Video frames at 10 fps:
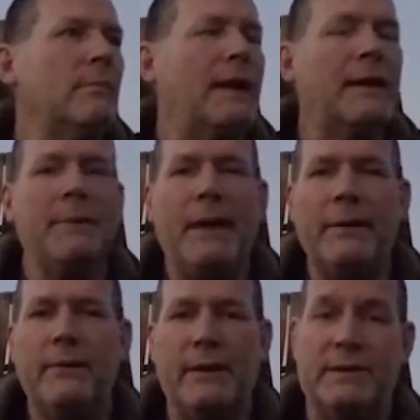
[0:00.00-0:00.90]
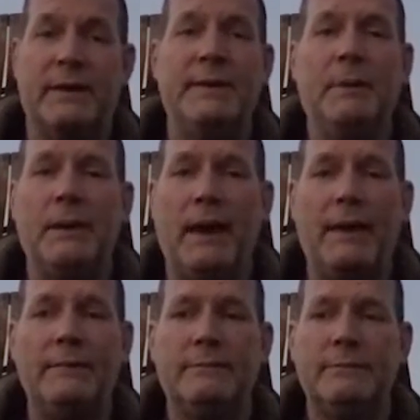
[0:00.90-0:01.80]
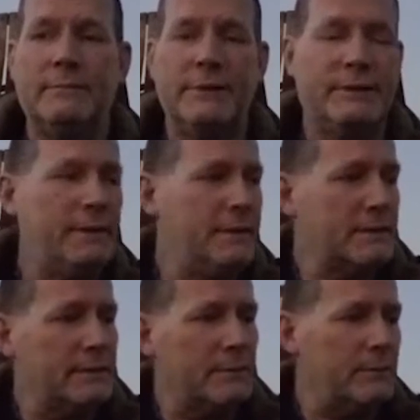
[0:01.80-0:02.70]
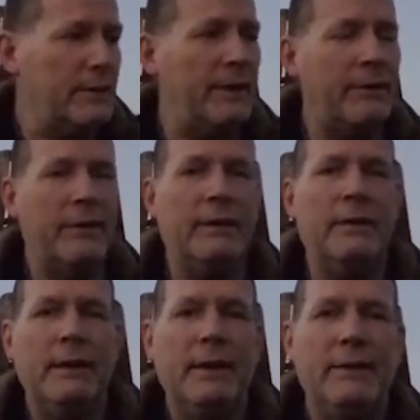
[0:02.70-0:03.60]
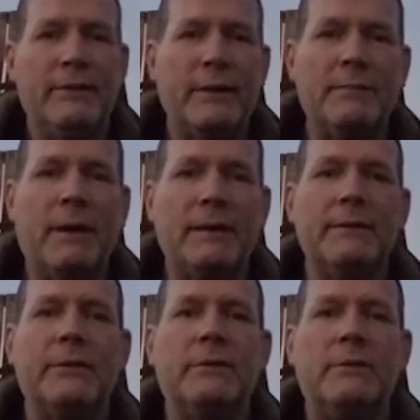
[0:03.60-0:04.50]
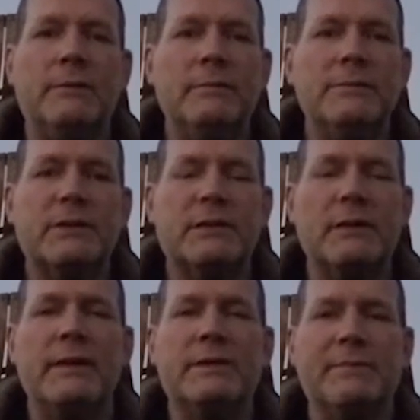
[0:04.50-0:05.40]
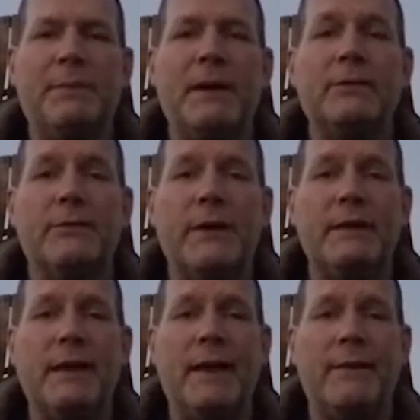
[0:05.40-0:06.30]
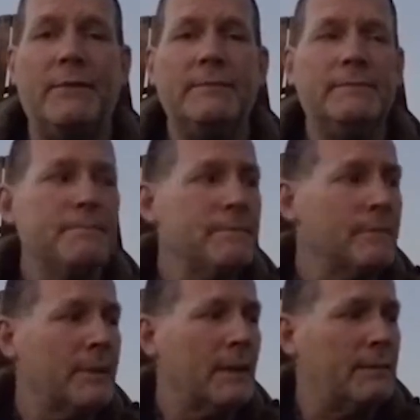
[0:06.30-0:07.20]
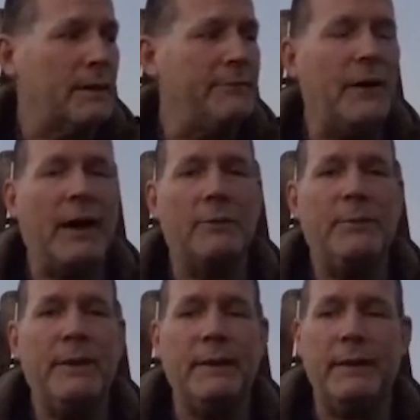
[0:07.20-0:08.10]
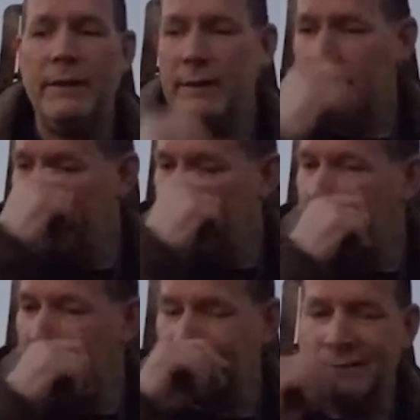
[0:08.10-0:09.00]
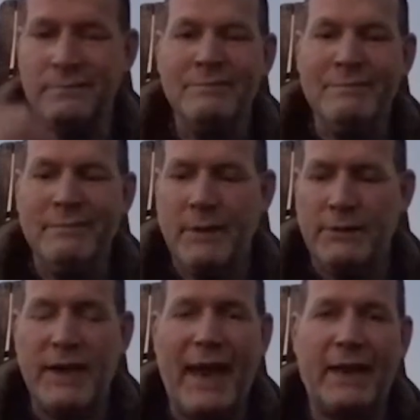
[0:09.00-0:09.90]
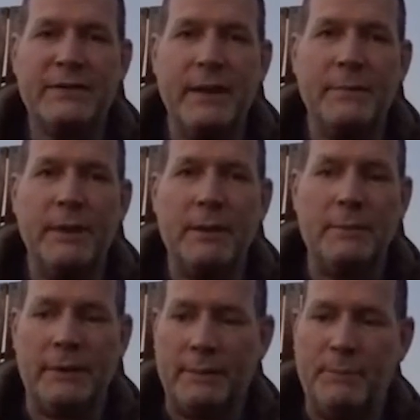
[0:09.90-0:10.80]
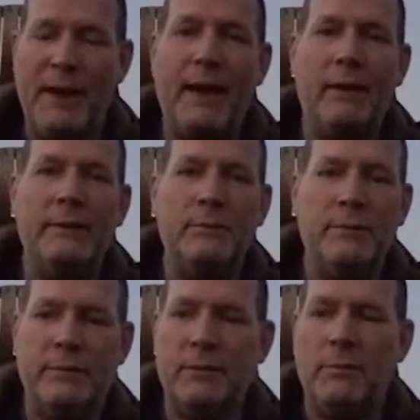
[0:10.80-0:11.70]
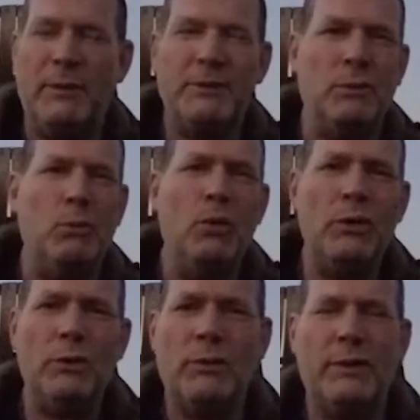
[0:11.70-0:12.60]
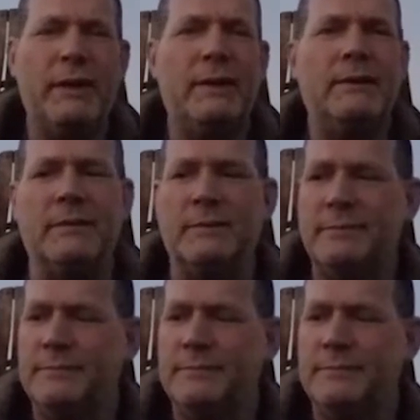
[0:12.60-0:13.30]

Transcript: I come out here and I sleep a lot, just in this little area. It's like my little slice of Pennsylvania heaven. My fire pit here, and Zach set me up like a pallet with a whole bunch of wood on it. And